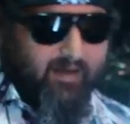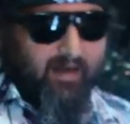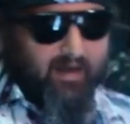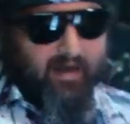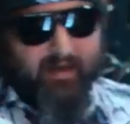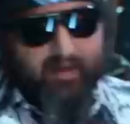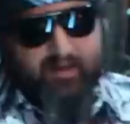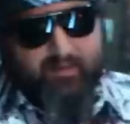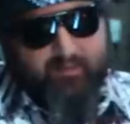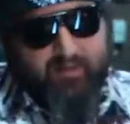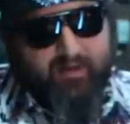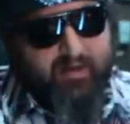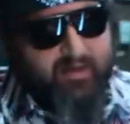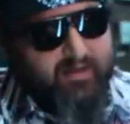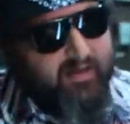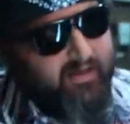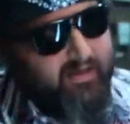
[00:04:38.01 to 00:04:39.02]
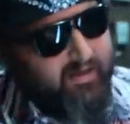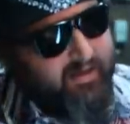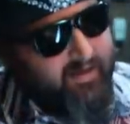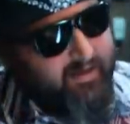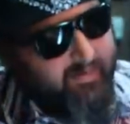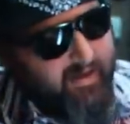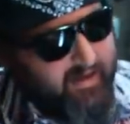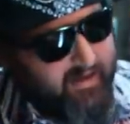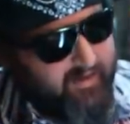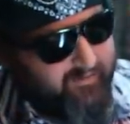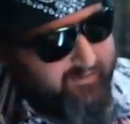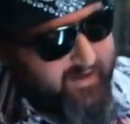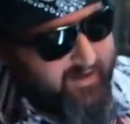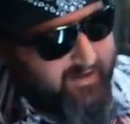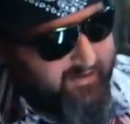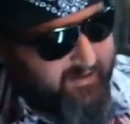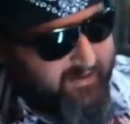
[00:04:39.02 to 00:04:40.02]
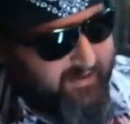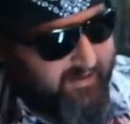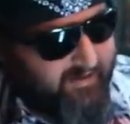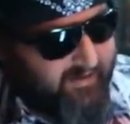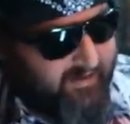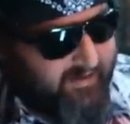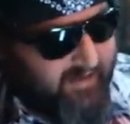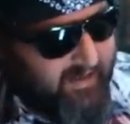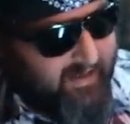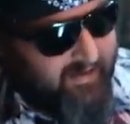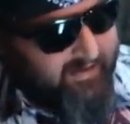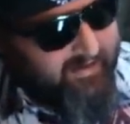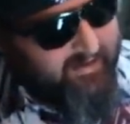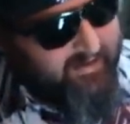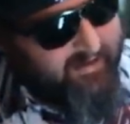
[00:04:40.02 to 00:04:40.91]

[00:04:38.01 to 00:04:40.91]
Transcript: I can push it and make the final size and